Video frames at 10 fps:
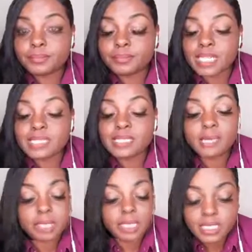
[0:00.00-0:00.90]

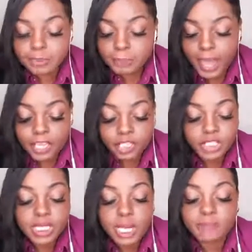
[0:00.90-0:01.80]
stimulus package or
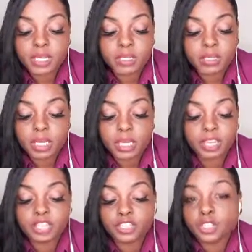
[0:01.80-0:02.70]
something
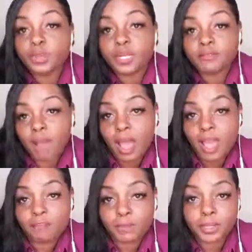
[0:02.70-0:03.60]
in the
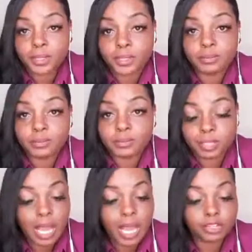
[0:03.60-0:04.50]
$25 billion
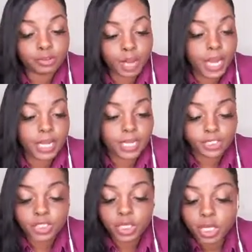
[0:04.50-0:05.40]

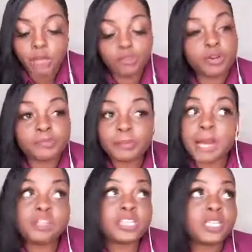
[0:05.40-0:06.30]
range.
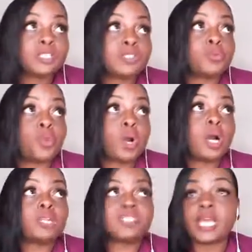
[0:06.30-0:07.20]
Republicans
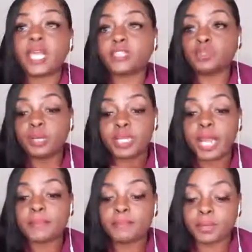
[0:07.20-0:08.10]
saying
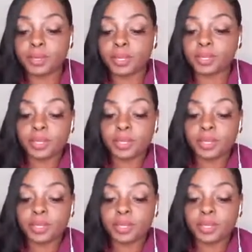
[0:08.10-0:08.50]
$28 billion.